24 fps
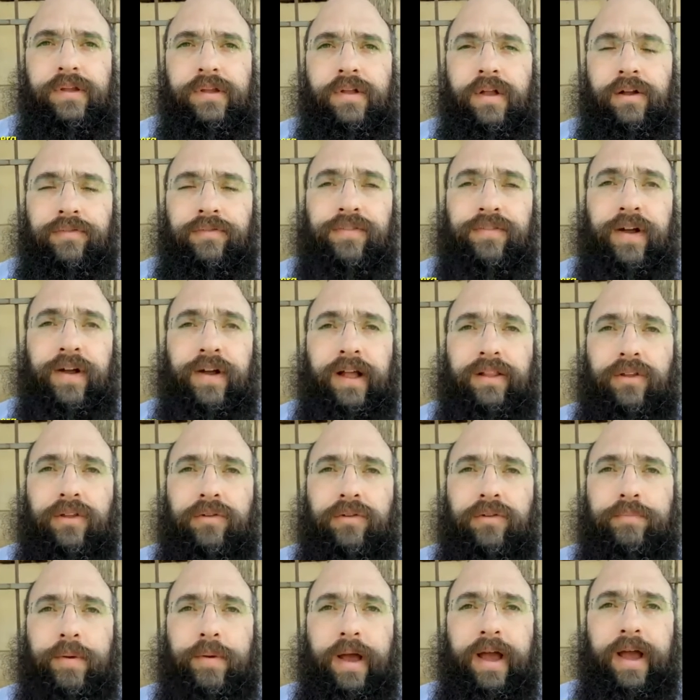
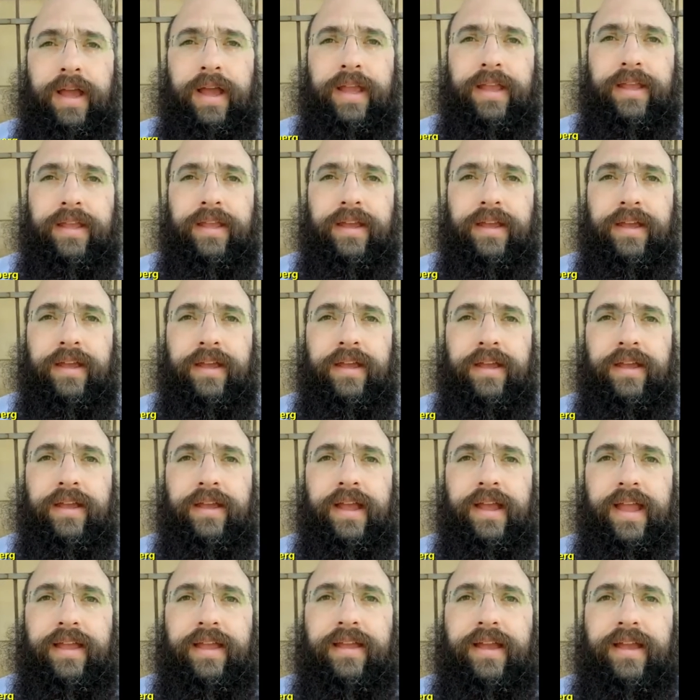followed by
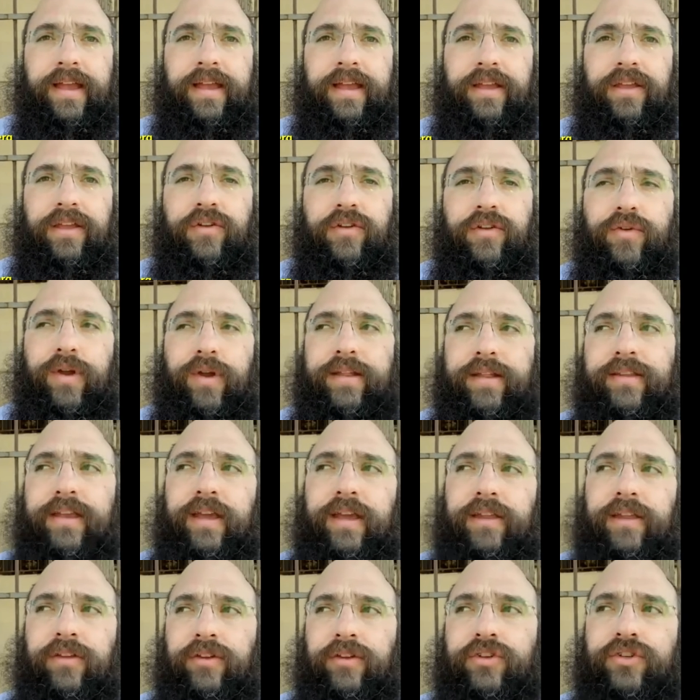a great
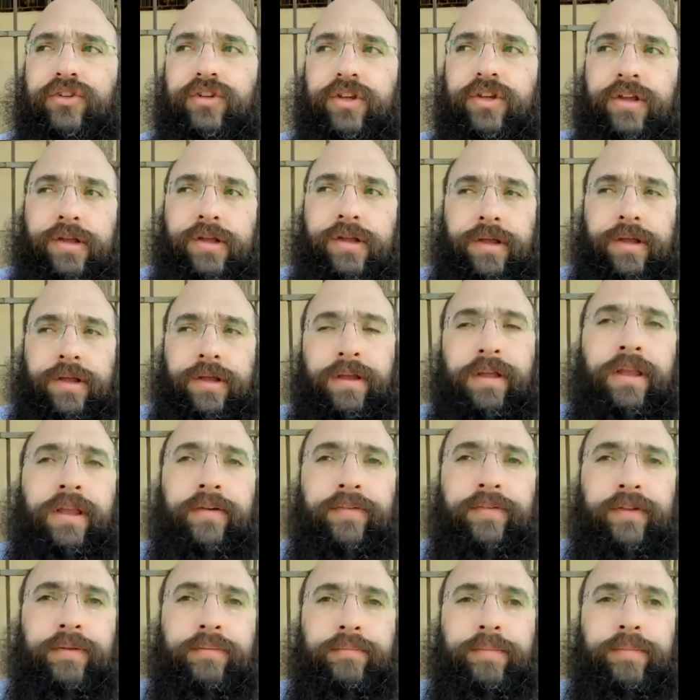Kiddush
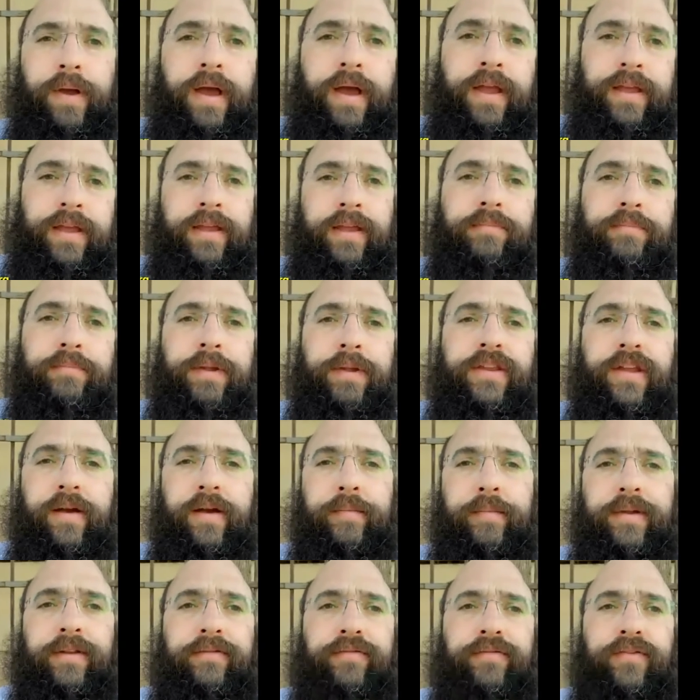given by
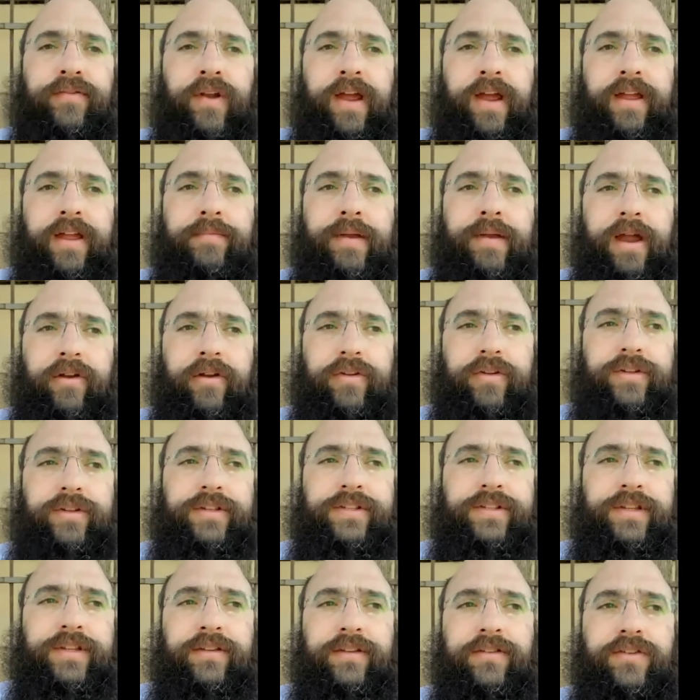Binyamin Ephraim
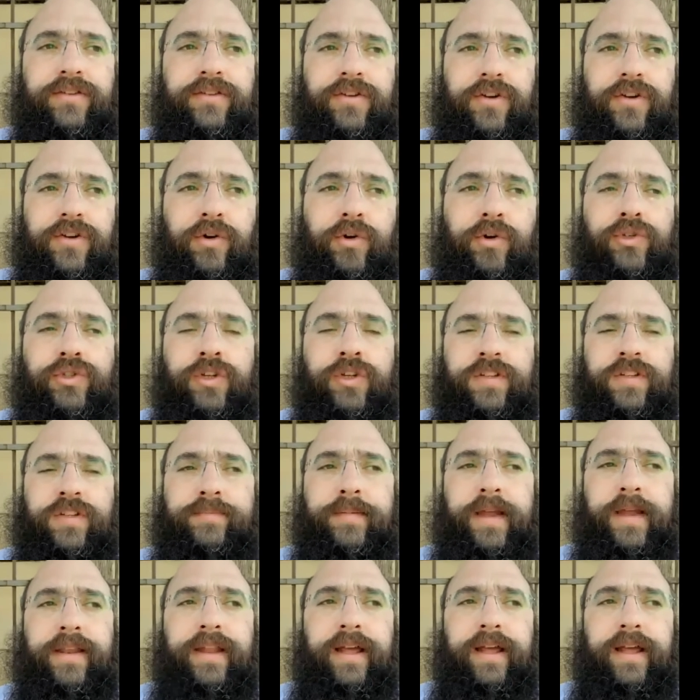Aronson, who just
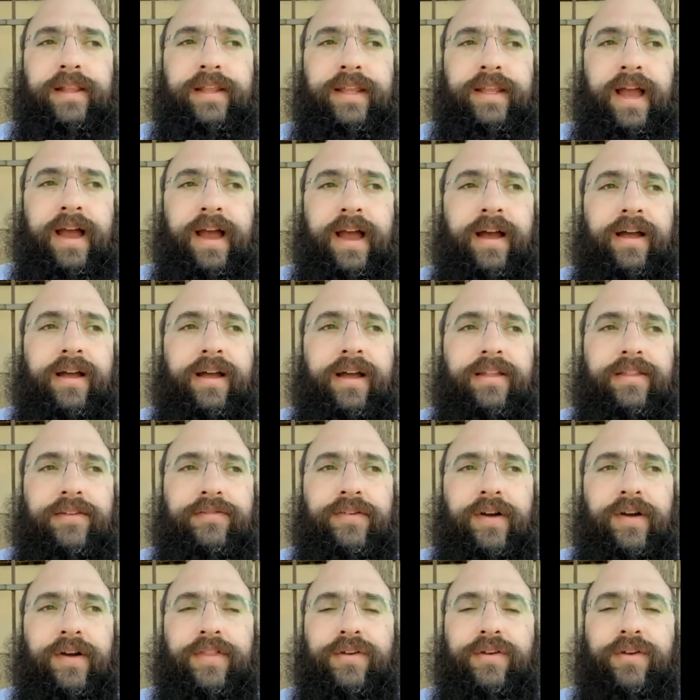made an Aliyah, the
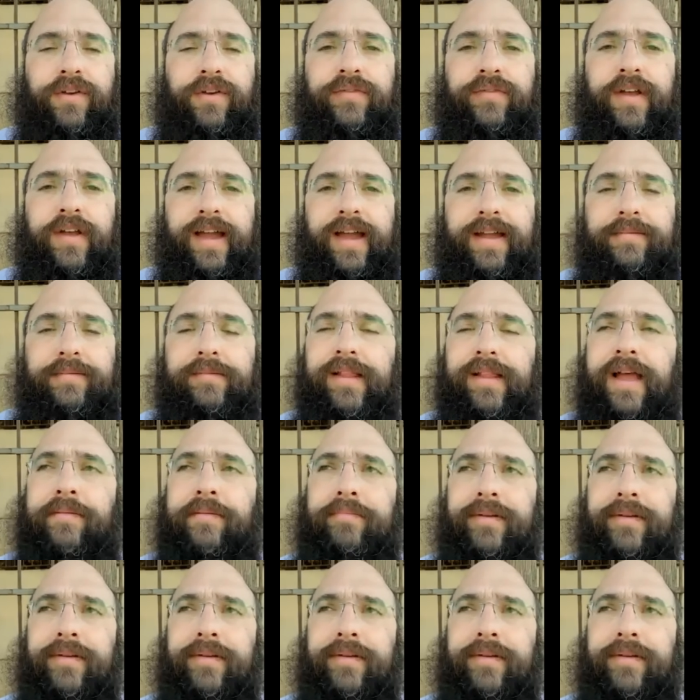father of Chaim Leb.